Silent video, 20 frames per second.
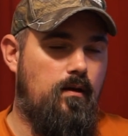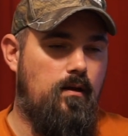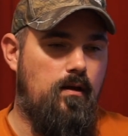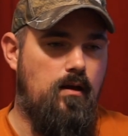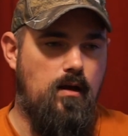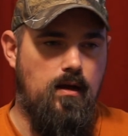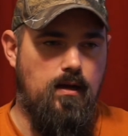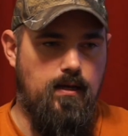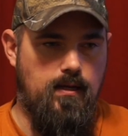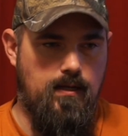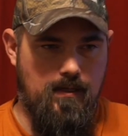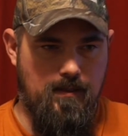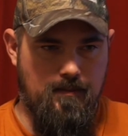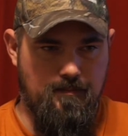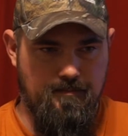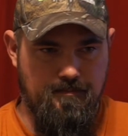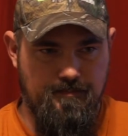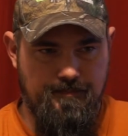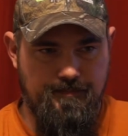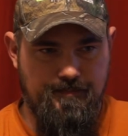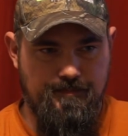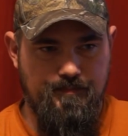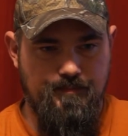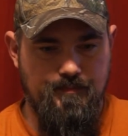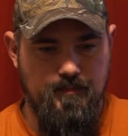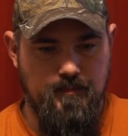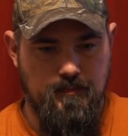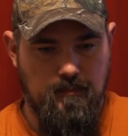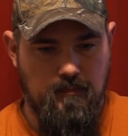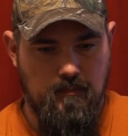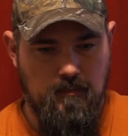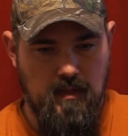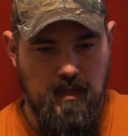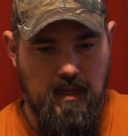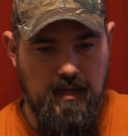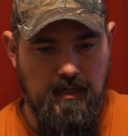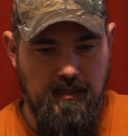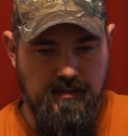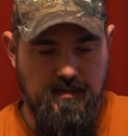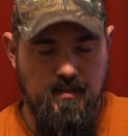
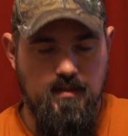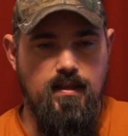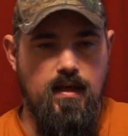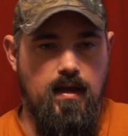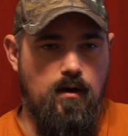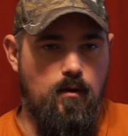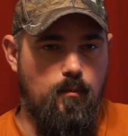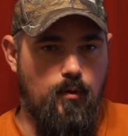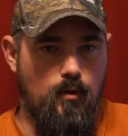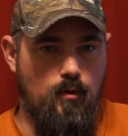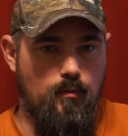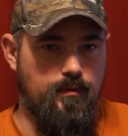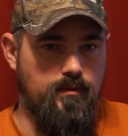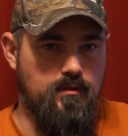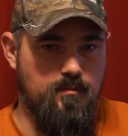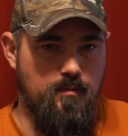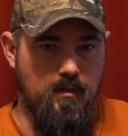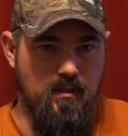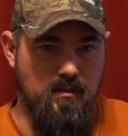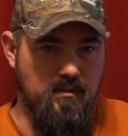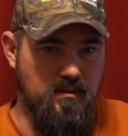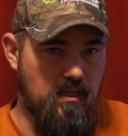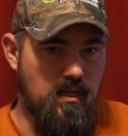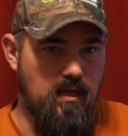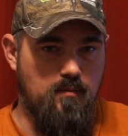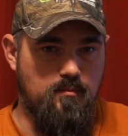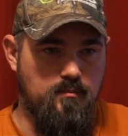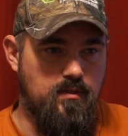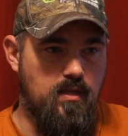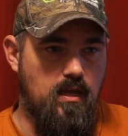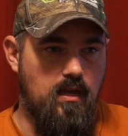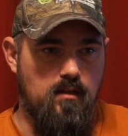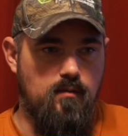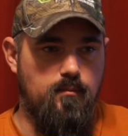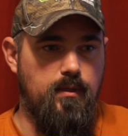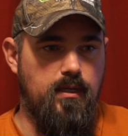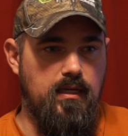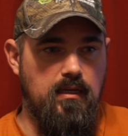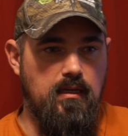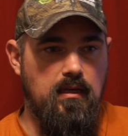And he did that on purpose because he kept
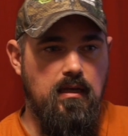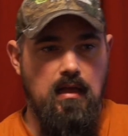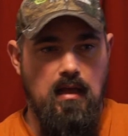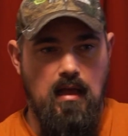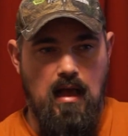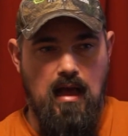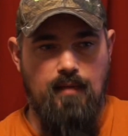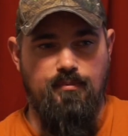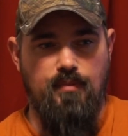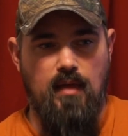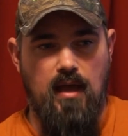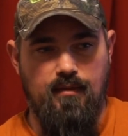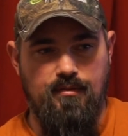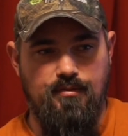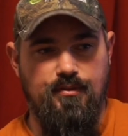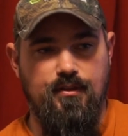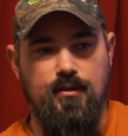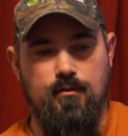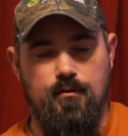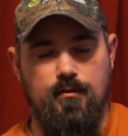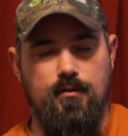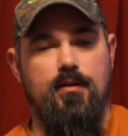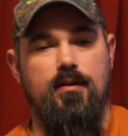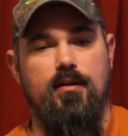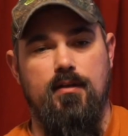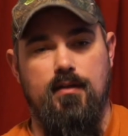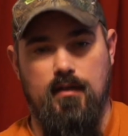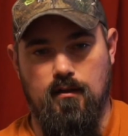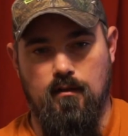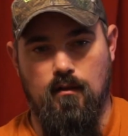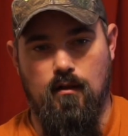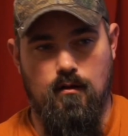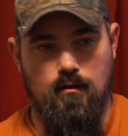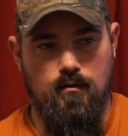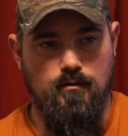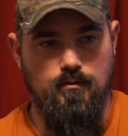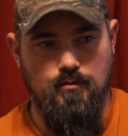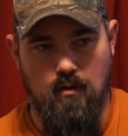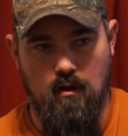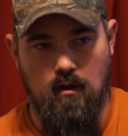telling me, I think you're going to need a
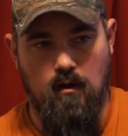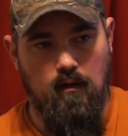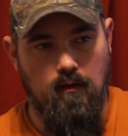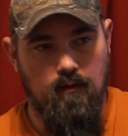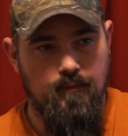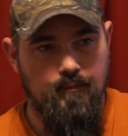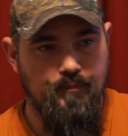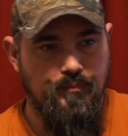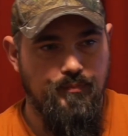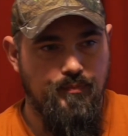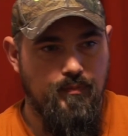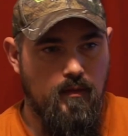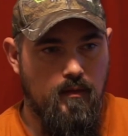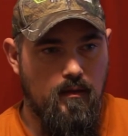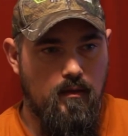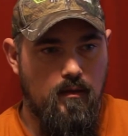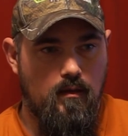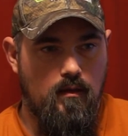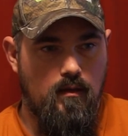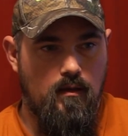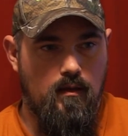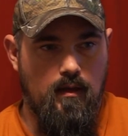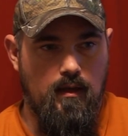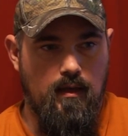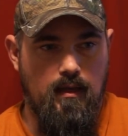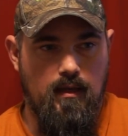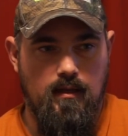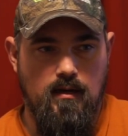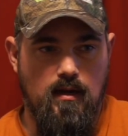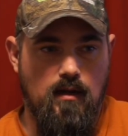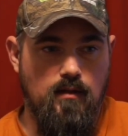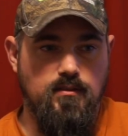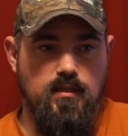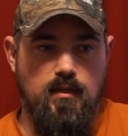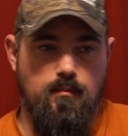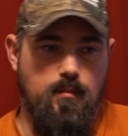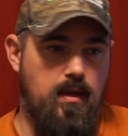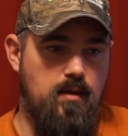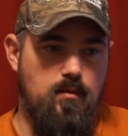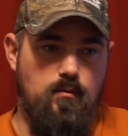longer draw. And I was
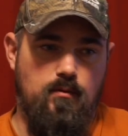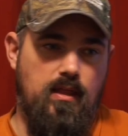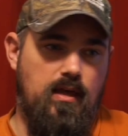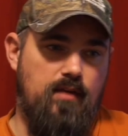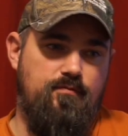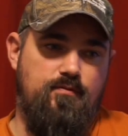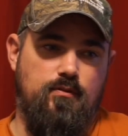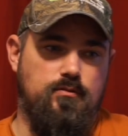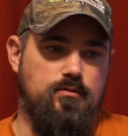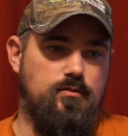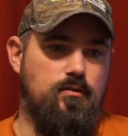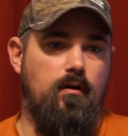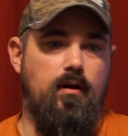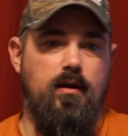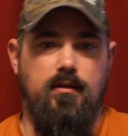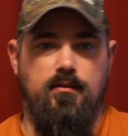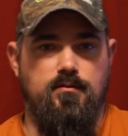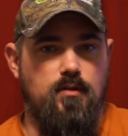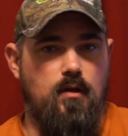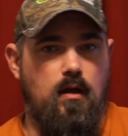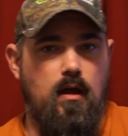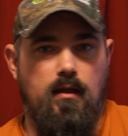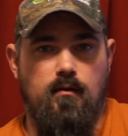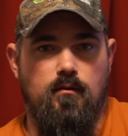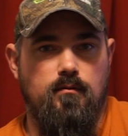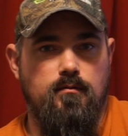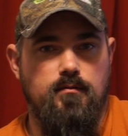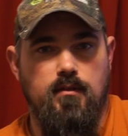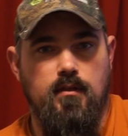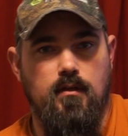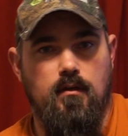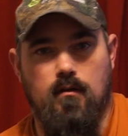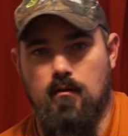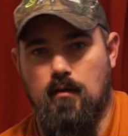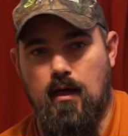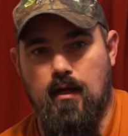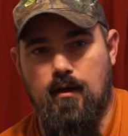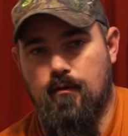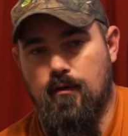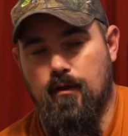like, man, well, that feels great. So I don't
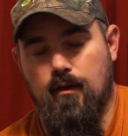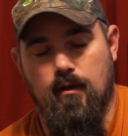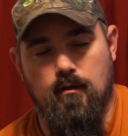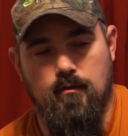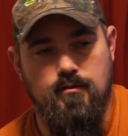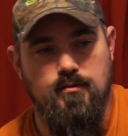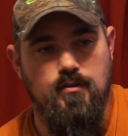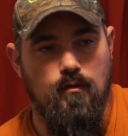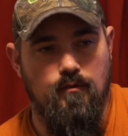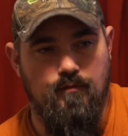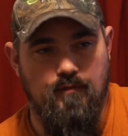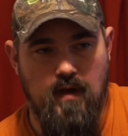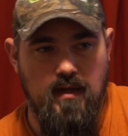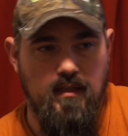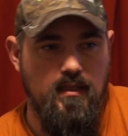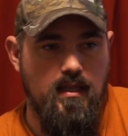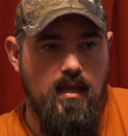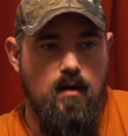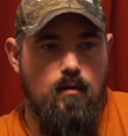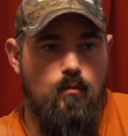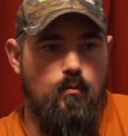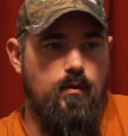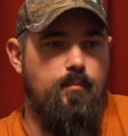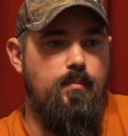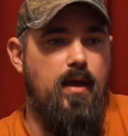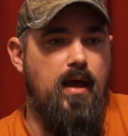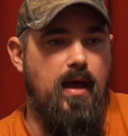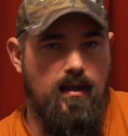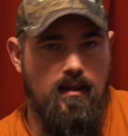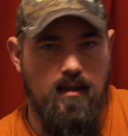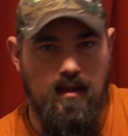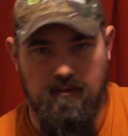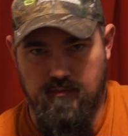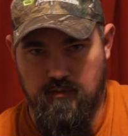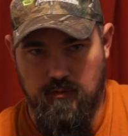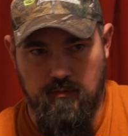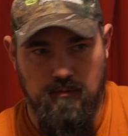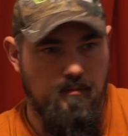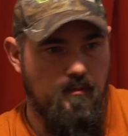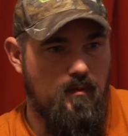know. So finally I went back
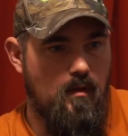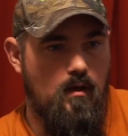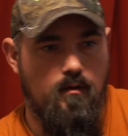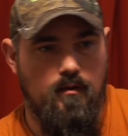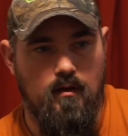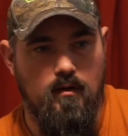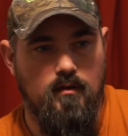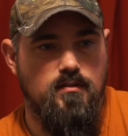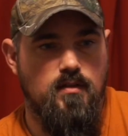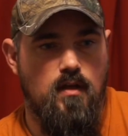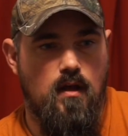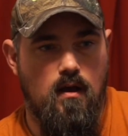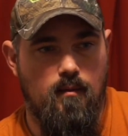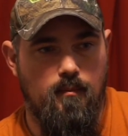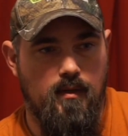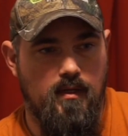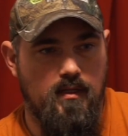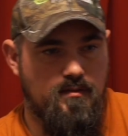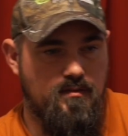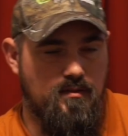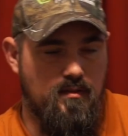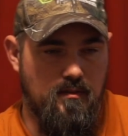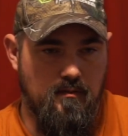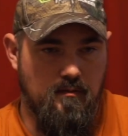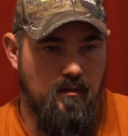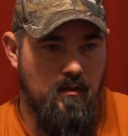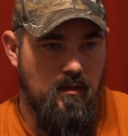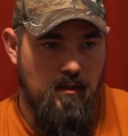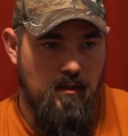after all y'all's comments and,